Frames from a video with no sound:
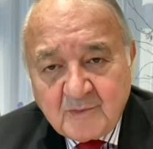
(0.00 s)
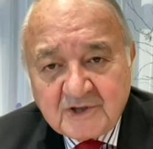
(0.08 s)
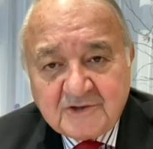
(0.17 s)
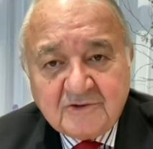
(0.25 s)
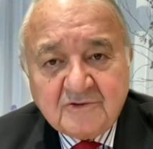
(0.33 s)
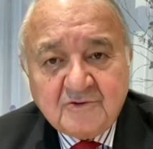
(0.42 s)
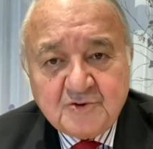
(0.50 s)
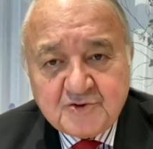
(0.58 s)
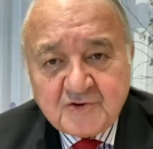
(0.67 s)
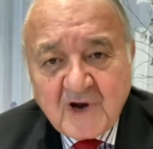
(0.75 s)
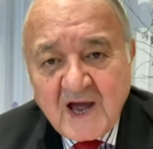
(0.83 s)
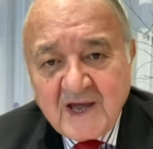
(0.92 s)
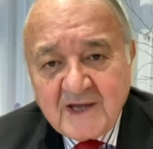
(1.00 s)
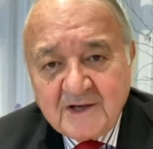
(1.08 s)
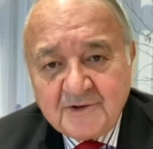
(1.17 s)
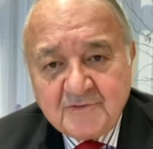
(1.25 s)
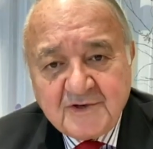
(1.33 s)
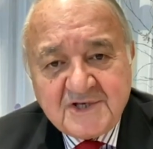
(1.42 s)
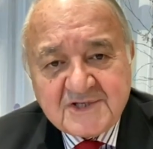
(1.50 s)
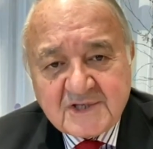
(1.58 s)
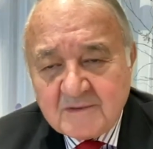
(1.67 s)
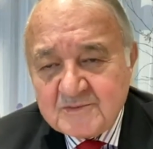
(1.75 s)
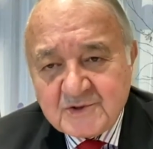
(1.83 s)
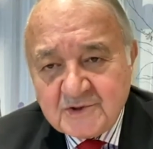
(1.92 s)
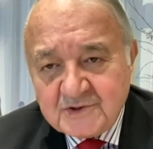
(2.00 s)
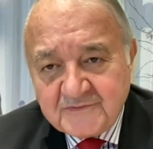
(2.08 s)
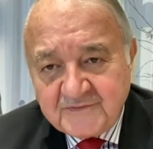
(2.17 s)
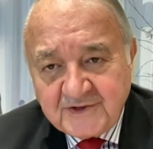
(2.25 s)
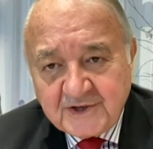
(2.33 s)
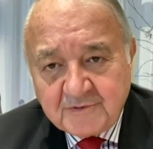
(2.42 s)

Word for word: but to try and reach some sort of an